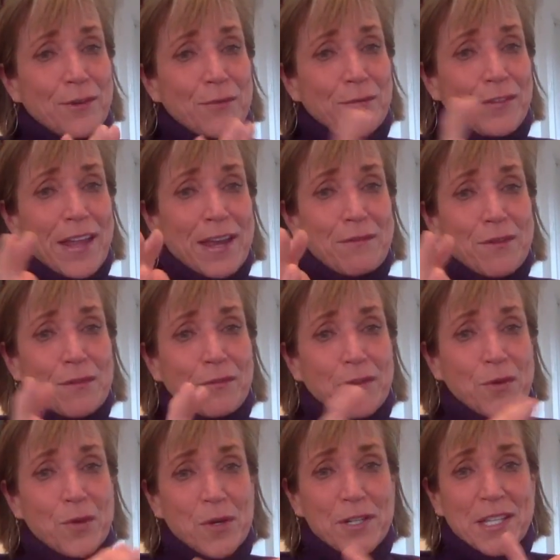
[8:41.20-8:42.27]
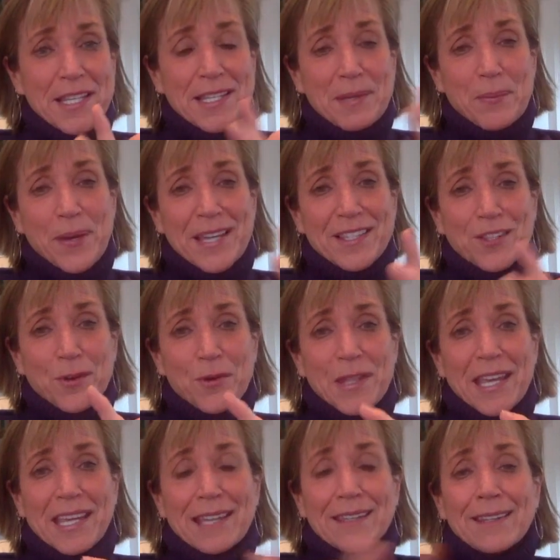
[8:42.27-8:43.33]
flavored for horses a bit. So
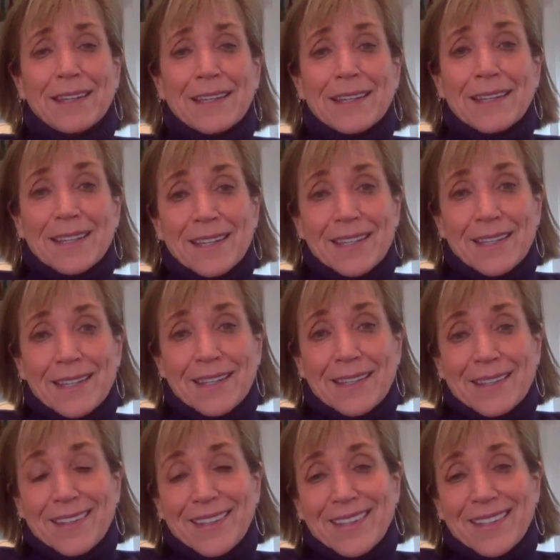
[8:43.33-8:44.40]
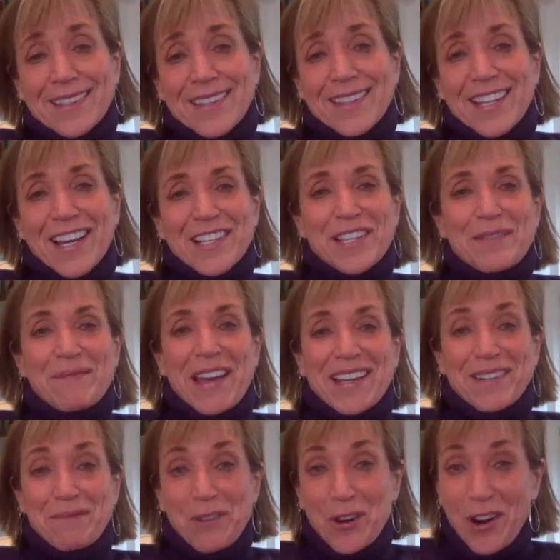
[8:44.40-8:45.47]
they can, it doesn't make
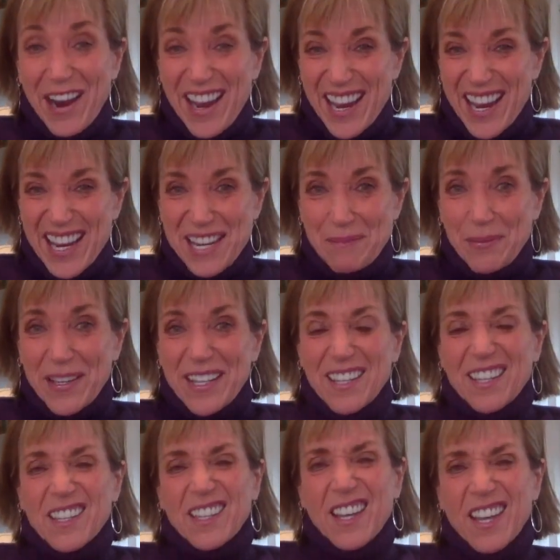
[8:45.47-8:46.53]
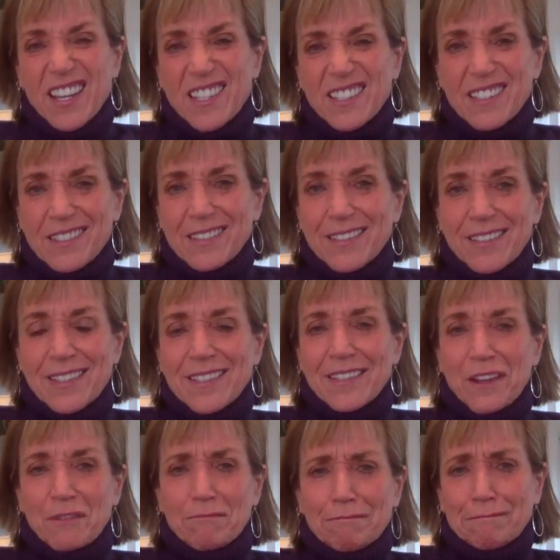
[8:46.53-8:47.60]
them great, but it can kind of,
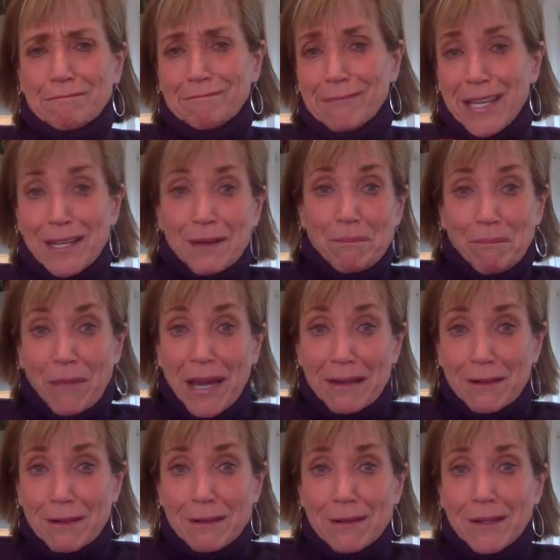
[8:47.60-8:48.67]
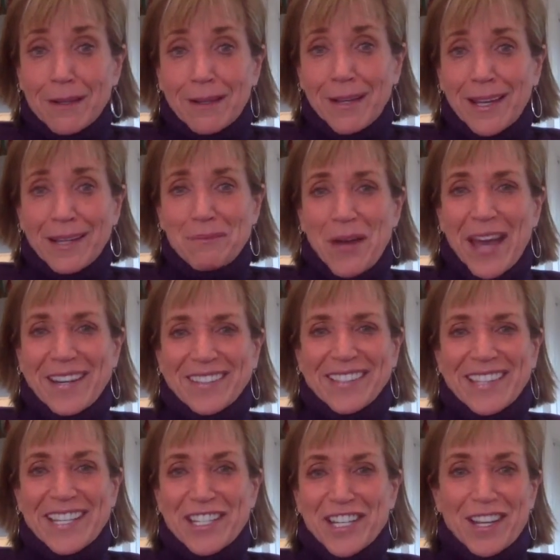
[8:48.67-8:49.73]
make them better, better
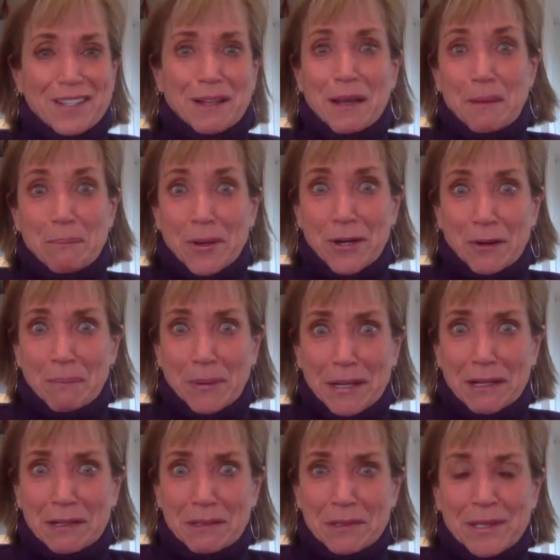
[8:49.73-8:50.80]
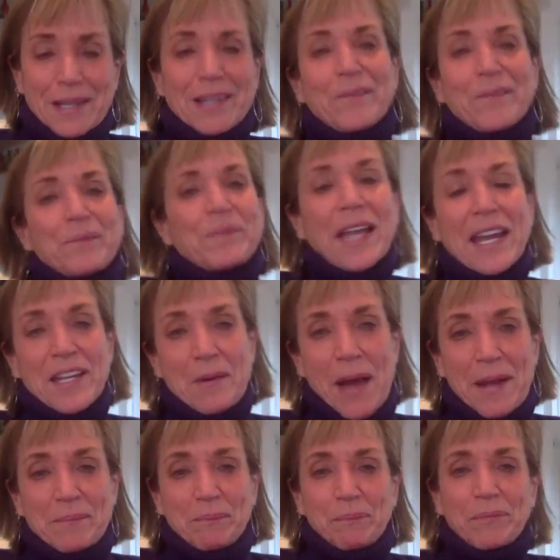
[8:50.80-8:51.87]
than just bitter pills. Anyway,
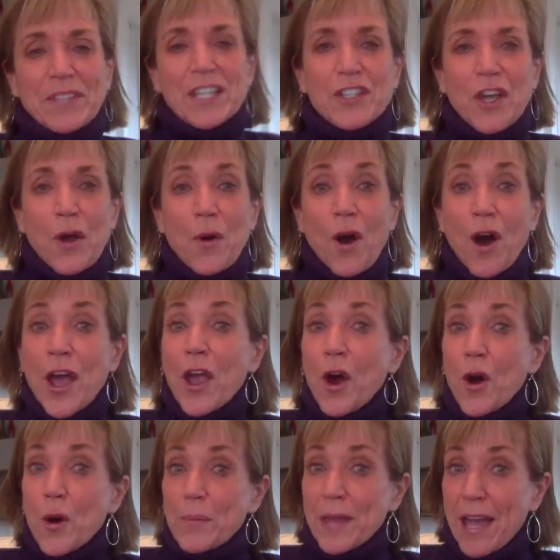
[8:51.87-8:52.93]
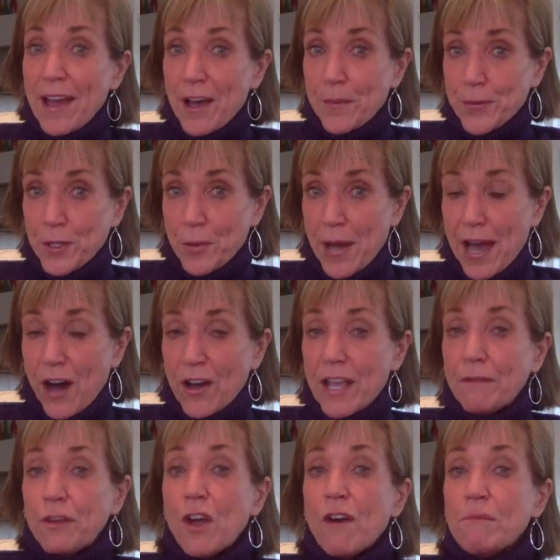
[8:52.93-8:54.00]
so I hope that helps you out.
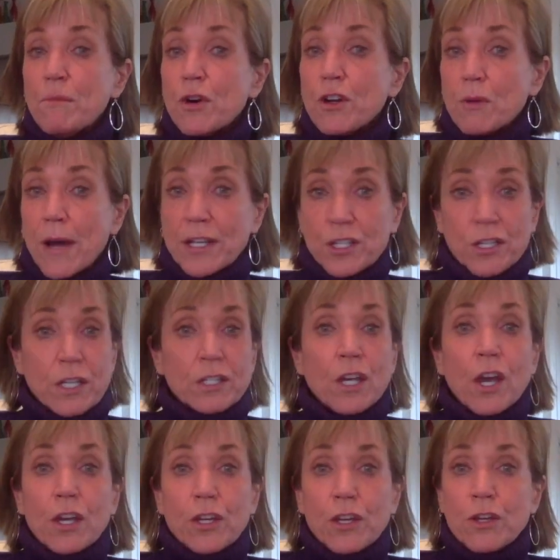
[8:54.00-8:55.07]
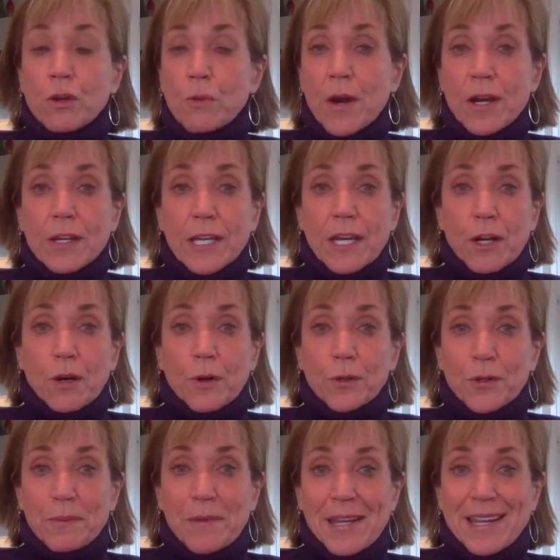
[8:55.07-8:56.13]
If you have more questions, you know where to get a hold
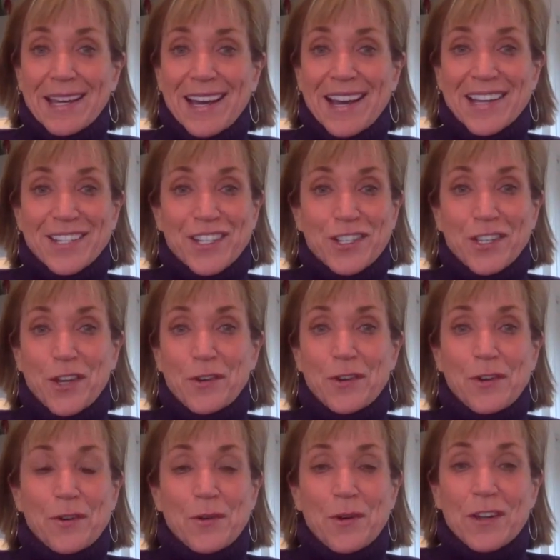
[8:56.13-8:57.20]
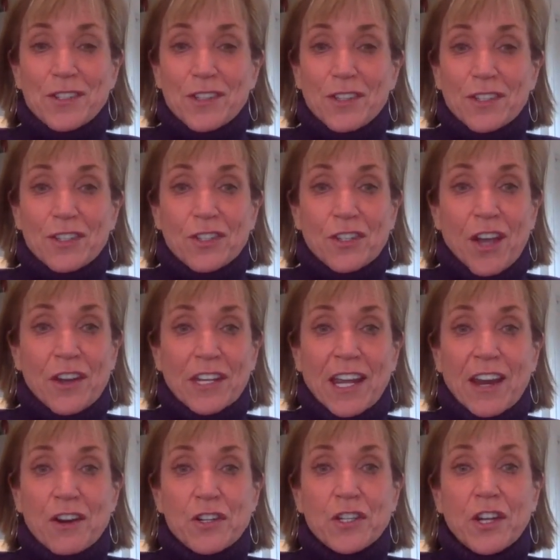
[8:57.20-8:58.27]
of me. Just go to
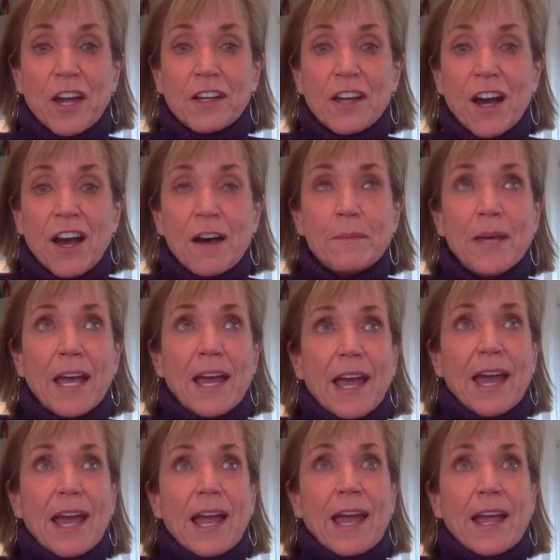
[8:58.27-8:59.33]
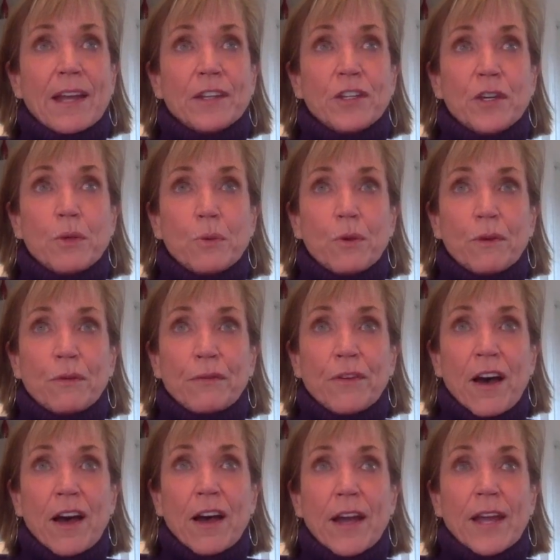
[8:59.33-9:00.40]
shawnakarrasch.com and you will
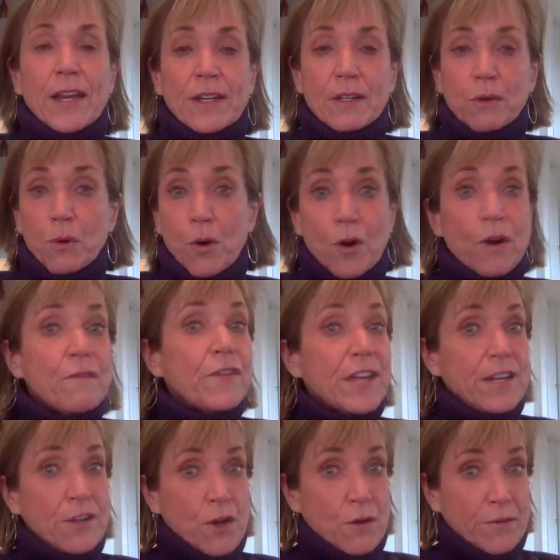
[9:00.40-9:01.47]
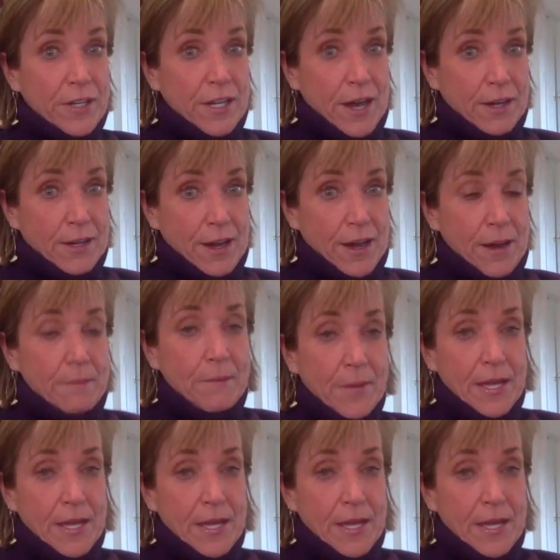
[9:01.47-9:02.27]
find, or vianova.com,